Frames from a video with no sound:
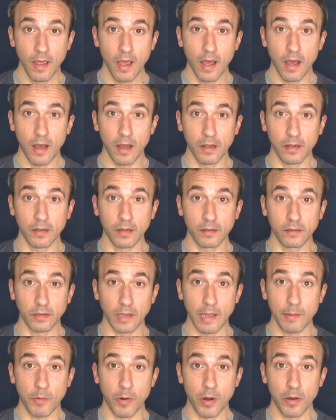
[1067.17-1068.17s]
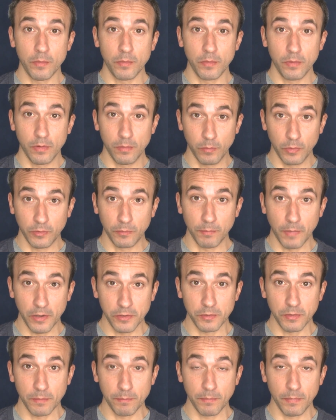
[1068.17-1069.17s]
Gleyber was much